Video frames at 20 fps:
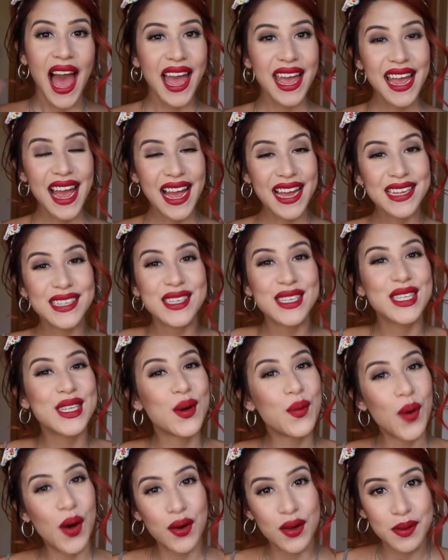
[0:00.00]
Hi guys,
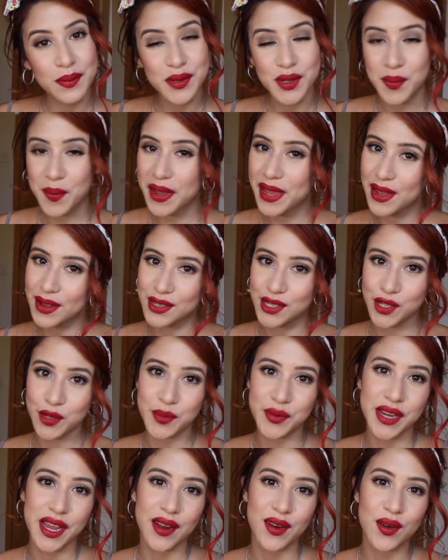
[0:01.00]
so welcome to my
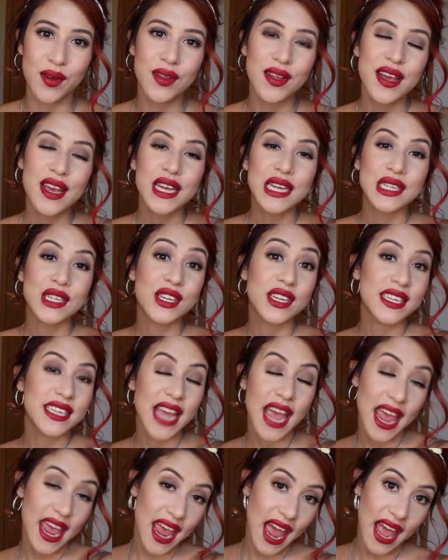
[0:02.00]
YouTube channel.
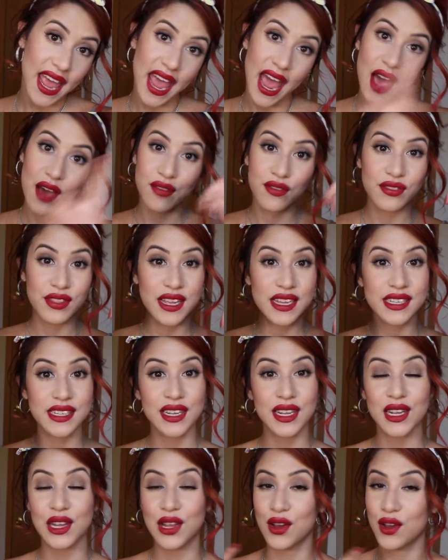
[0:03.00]
Today I have
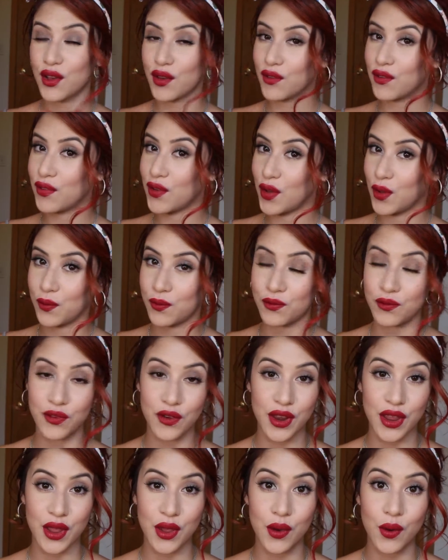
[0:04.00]
this look film
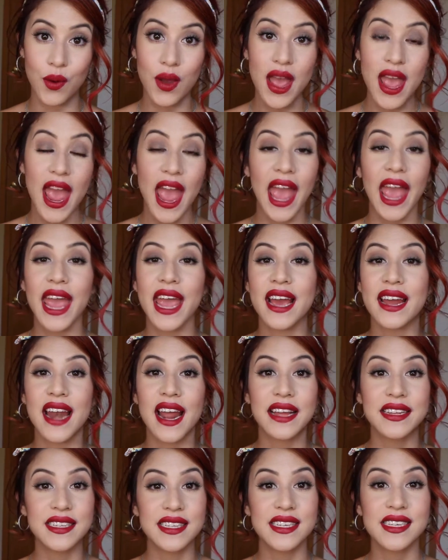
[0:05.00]
for you,
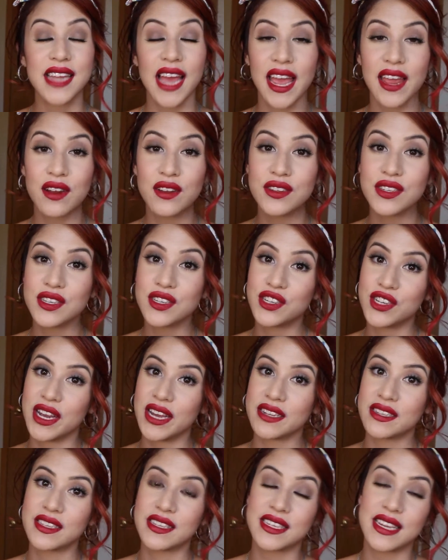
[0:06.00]
and as the title
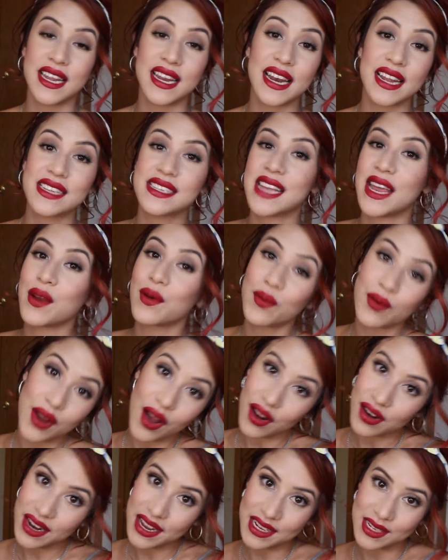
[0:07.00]
suggests, it is a
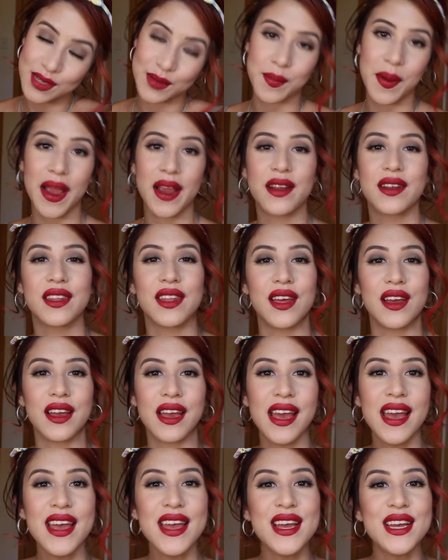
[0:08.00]
Rihanna-inspired
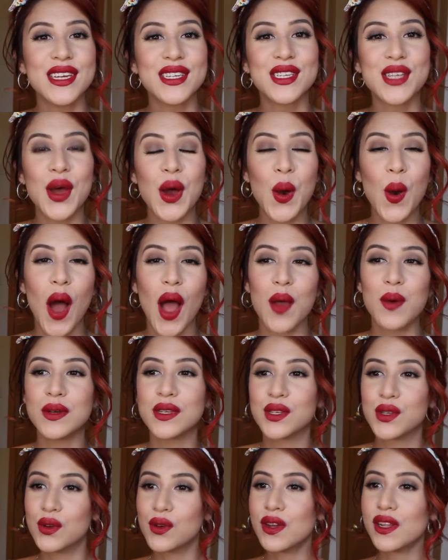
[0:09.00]
look. So I
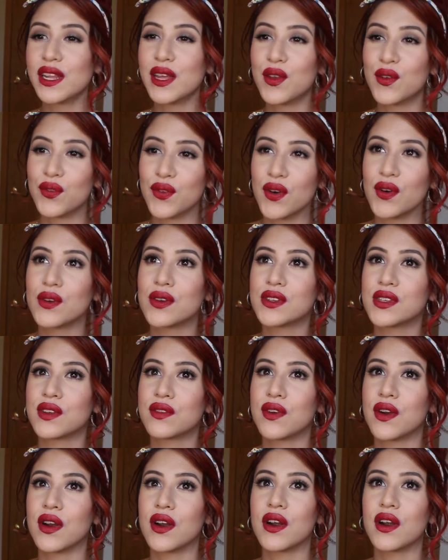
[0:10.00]
was googling photos
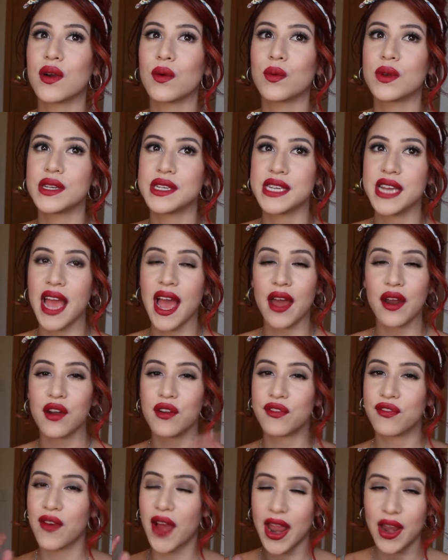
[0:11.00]
of her when she had
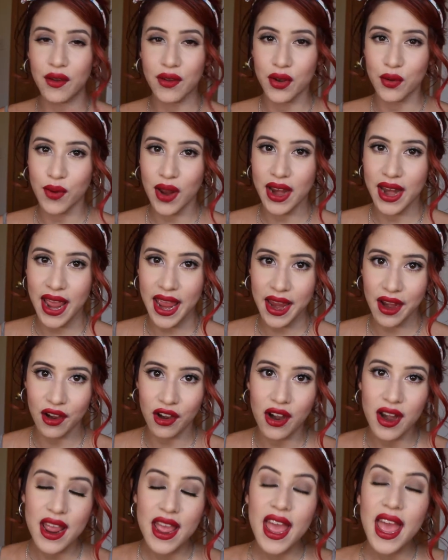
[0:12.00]
her fiery red
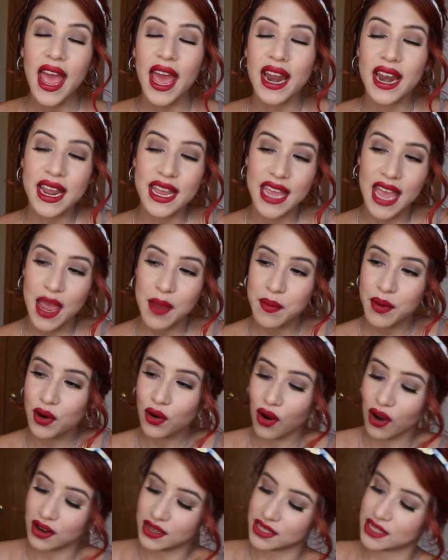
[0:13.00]
hair, and I came
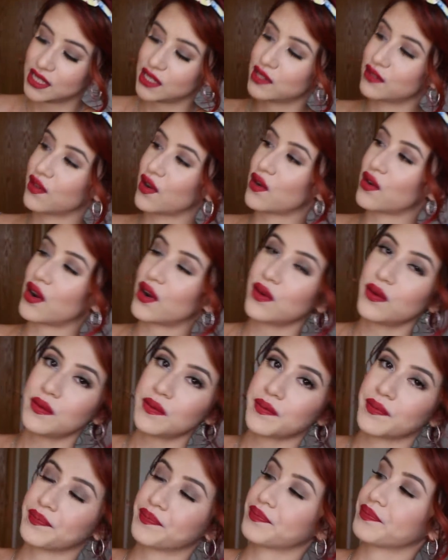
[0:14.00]
across this photo.